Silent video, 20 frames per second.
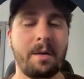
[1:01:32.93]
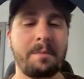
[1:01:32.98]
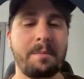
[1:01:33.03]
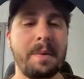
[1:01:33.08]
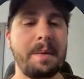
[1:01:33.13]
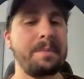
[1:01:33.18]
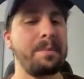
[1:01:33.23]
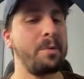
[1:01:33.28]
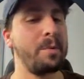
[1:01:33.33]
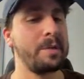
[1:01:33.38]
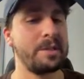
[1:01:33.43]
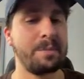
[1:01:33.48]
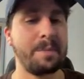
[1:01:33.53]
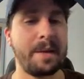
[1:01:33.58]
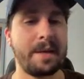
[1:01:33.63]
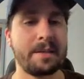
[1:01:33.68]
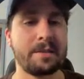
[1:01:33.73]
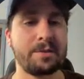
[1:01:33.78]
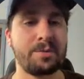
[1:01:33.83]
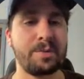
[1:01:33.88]
Maybe we should
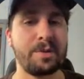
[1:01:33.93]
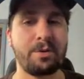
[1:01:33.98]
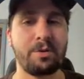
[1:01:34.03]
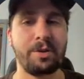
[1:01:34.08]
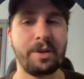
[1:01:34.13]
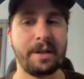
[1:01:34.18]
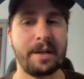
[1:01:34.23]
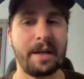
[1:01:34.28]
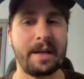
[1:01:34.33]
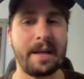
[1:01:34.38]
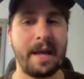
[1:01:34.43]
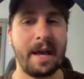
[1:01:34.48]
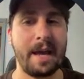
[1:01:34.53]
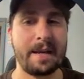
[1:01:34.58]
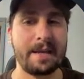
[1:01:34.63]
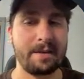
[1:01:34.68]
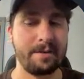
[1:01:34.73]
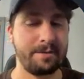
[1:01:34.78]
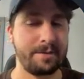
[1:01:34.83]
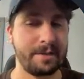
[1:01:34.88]
make it so when you click on
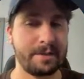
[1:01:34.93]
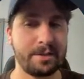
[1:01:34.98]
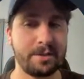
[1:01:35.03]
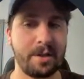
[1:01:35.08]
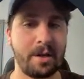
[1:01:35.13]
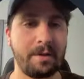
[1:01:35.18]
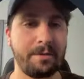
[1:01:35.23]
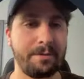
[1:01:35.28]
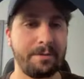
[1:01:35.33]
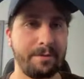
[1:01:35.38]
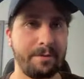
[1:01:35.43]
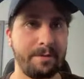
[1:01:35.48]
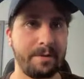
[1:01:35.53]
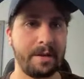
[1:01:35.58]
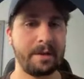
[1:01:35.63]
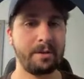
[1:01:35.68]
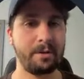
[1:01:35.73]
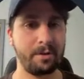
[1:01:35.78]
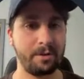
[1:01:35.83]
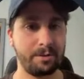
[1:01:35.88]
any of this stuff,
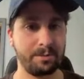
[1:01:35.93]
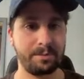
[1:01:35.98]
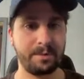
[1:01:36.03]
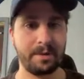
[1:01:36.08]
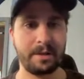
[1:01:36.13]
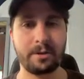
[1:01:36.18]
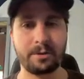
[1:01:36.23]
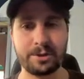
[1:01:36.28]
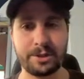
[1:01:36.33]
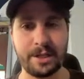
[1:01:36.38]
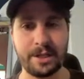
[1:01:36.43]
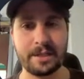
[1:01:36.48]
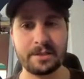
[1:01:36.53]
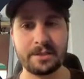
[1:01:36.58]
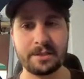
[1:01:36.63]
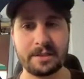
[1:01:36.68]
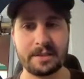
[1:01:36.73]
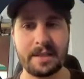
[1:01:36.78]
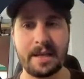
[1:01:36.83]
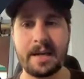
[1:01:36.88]
it'll
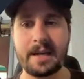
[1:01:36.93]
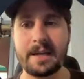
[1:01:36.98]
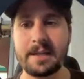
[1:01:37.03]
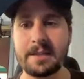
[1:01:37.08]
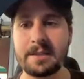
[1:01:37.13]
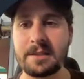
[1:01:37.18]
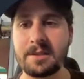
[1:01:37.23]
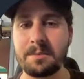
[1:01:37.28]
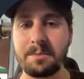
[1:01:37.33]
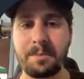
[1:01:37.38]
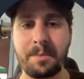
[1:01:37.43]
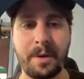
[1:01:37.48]
change the status,